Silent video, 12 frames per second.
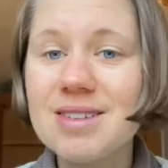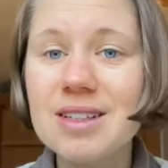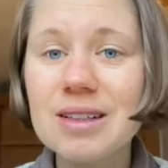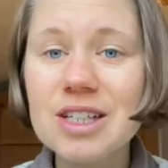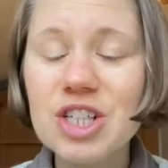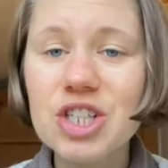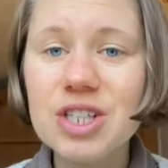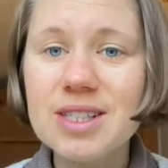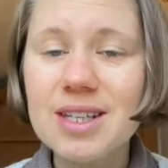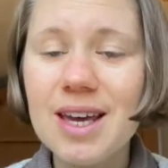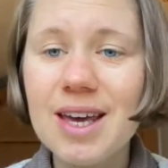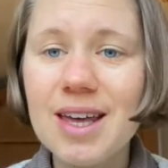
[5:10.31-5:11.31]
delicious
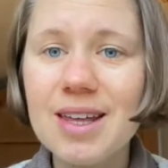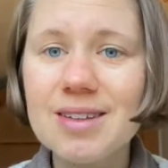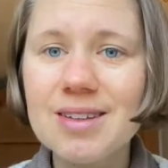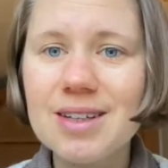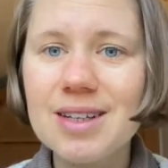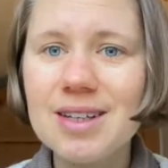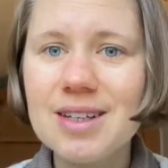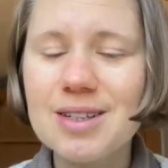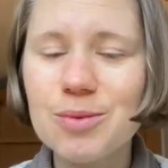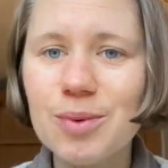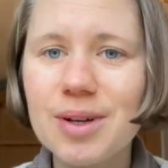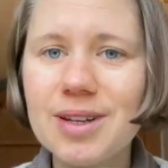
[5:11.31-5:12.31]
as it is
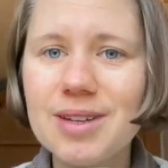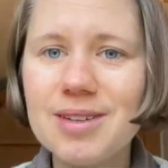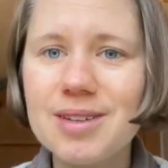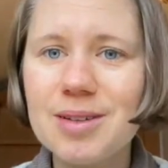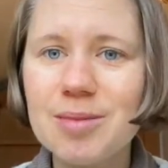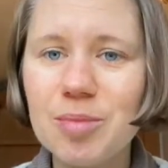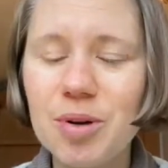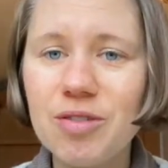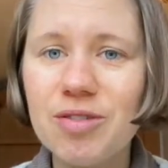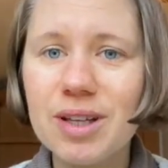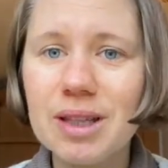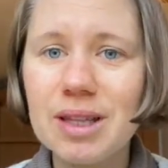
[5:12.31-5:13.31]
when it's
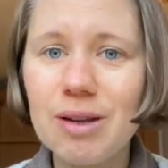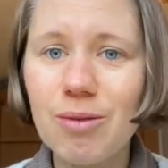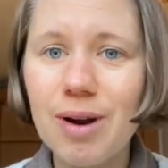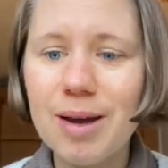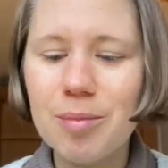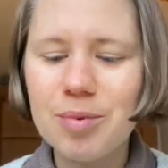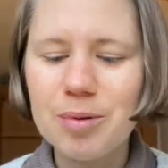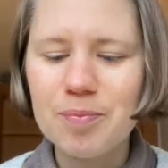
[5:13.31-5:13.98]
perfectly ripe.